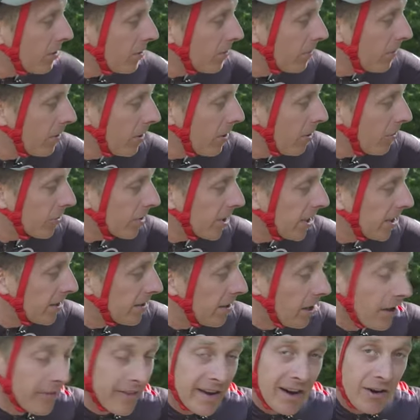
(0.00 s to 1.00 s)
your locking
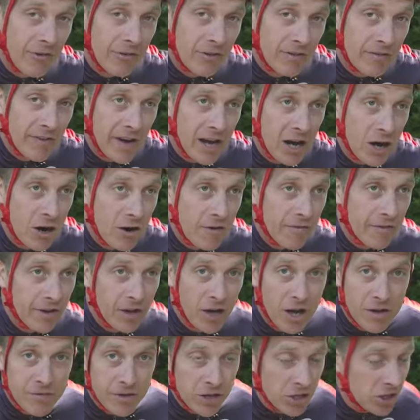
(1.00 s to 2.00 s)
nut there on the valve and
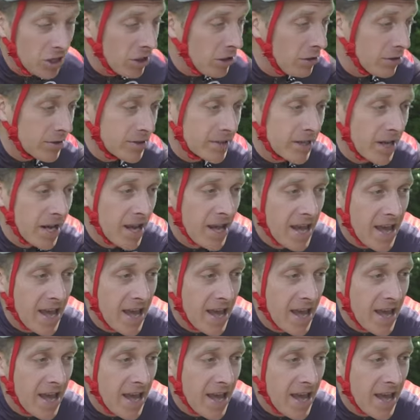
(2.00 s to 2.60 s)
either use